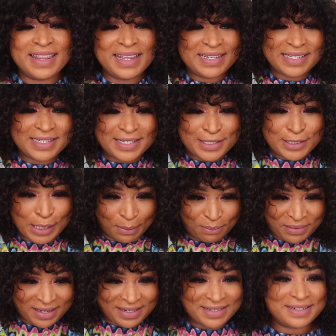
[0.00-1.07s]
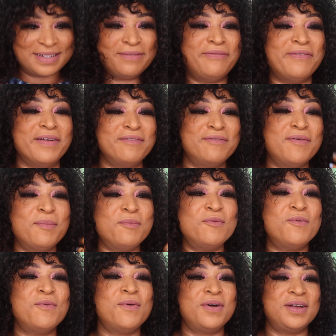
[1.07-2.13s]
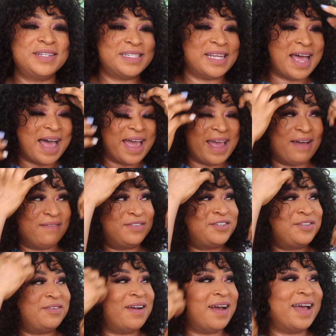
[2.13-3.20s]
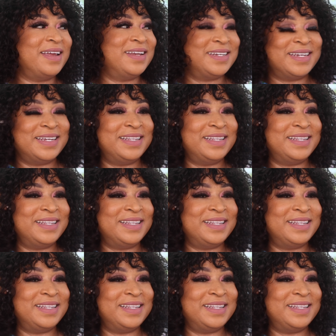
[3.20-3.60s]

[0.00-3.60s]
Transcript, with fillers: this is something different from what i have tried